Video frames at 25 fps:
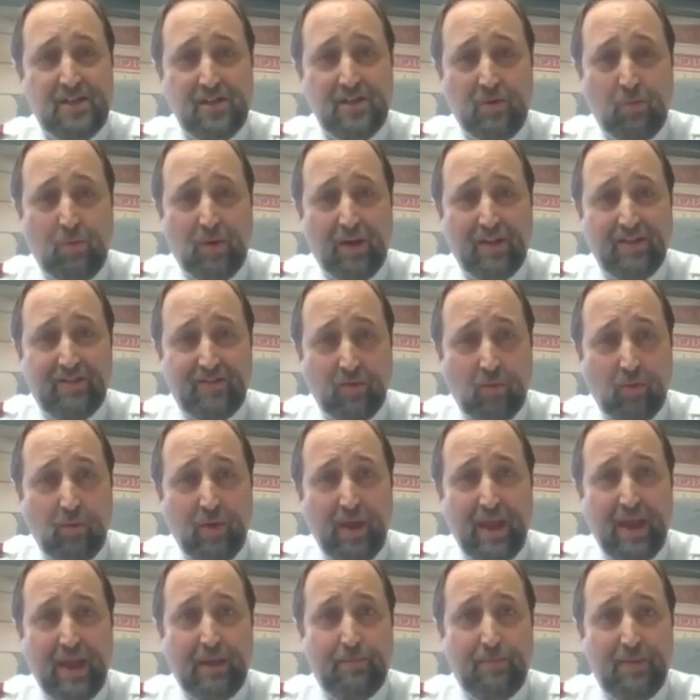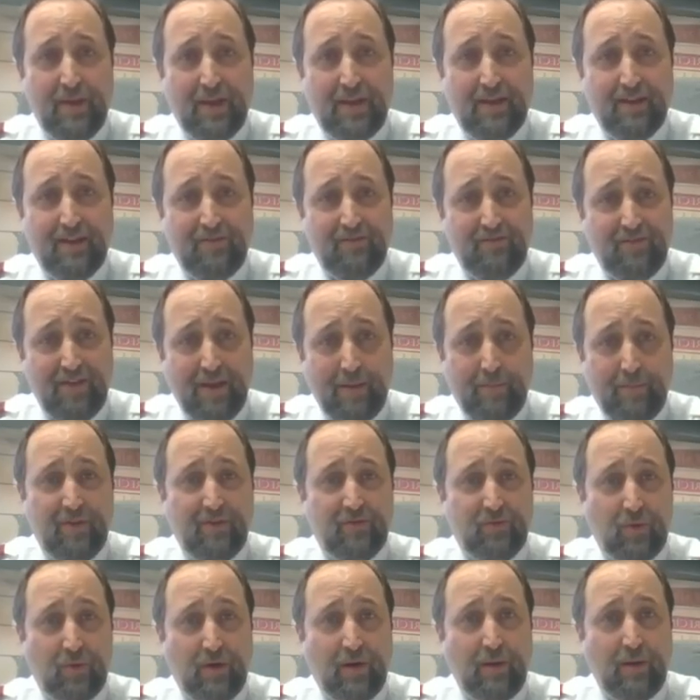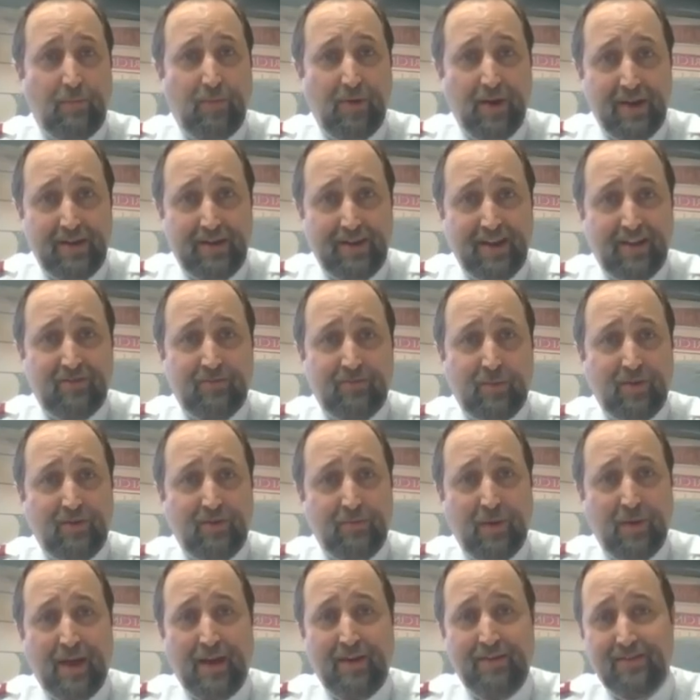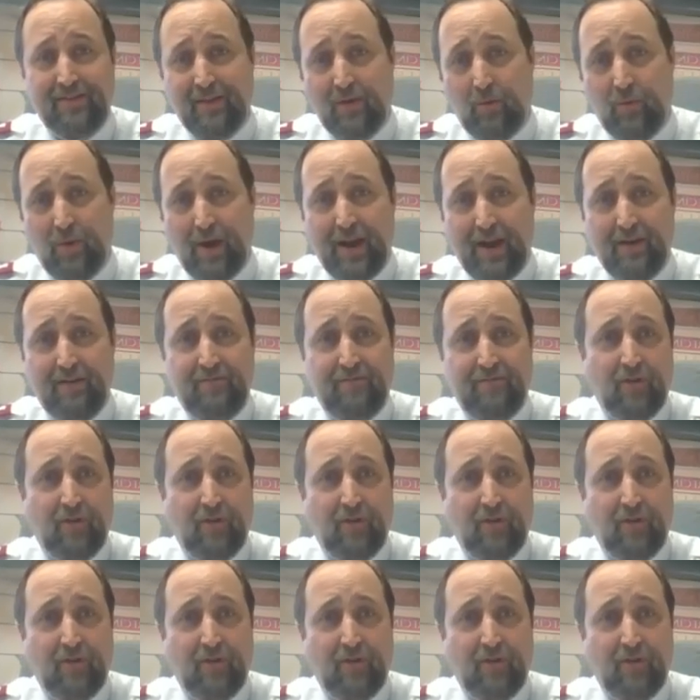to once a week, because families were in a pretty desperate spot as they waited